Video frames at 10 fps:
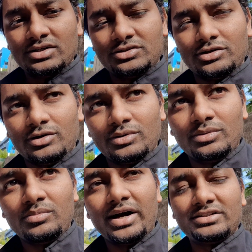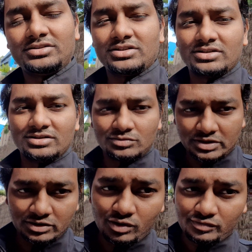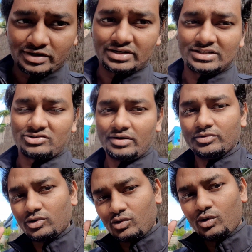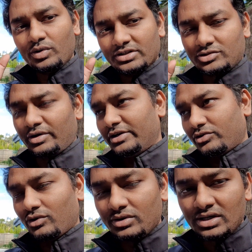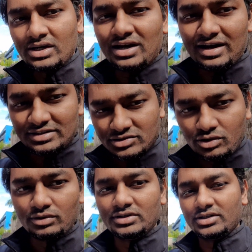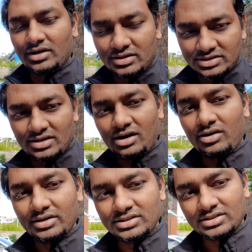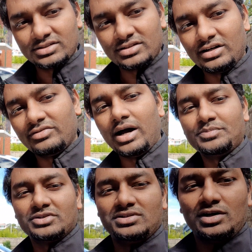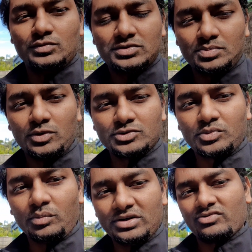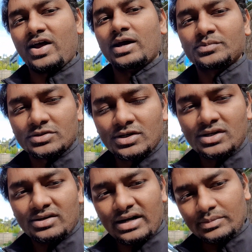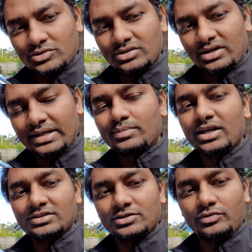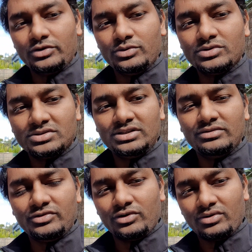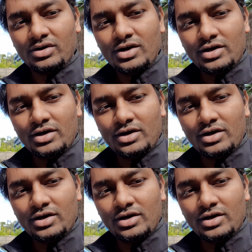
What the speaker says: So my suggestion is, when you go for a test drive, don't go in a straight road, just go into turns and corners and stuff, ups and downs, most probably the ramps are the right places for you to see if you're